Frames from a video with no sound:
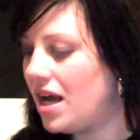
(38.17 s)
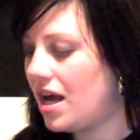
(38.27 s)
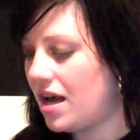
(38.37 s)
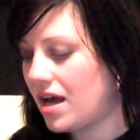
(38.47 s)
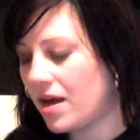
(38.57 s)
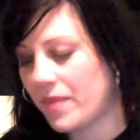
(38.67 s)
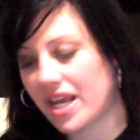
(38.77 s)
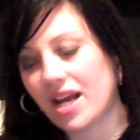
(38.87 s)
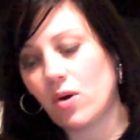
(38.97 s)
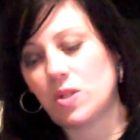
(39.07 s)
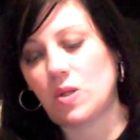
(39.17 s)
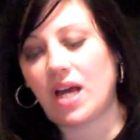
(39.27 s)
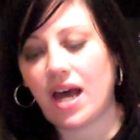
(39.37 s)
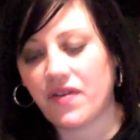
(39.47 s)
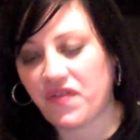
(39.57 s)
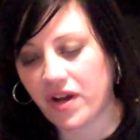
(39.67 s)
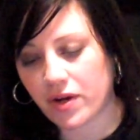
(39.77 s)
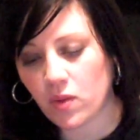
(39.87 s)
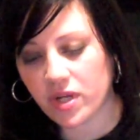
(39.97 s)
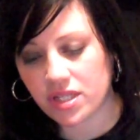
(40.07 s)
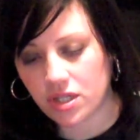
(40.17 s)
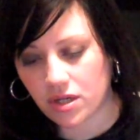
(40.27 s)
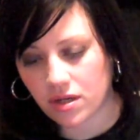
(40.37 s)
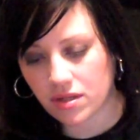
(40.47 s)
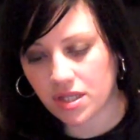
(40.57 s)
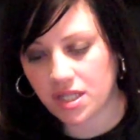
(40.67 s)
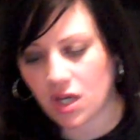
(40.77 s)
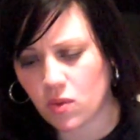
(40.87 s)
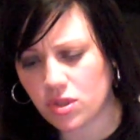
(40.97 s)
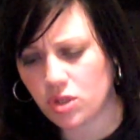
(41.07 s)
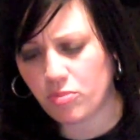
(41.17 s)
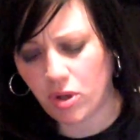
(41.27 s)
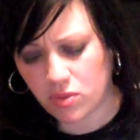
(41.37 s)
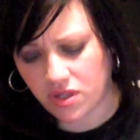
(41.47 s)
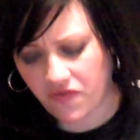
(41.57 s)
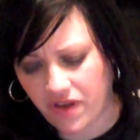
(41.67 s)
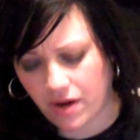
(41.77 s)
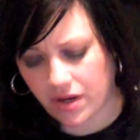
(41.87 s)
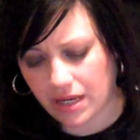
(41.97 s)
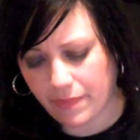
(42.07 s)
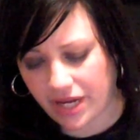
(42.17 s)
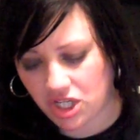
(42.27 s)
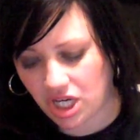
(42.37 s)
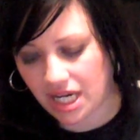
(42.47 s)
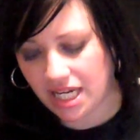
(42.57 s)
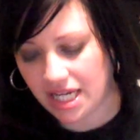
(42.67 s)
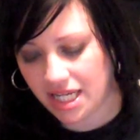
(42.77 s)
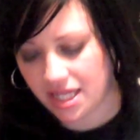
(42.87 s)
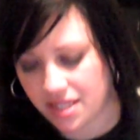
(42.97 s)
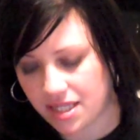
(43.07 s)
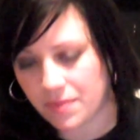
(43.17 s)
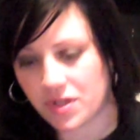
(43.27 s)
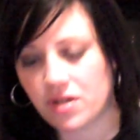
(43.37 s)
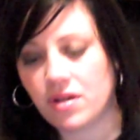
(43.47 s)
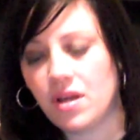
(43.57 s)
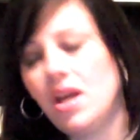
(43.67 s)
I also got Fairy Winter, the sequel to Bones of Fairy by Janie Lee Sibner.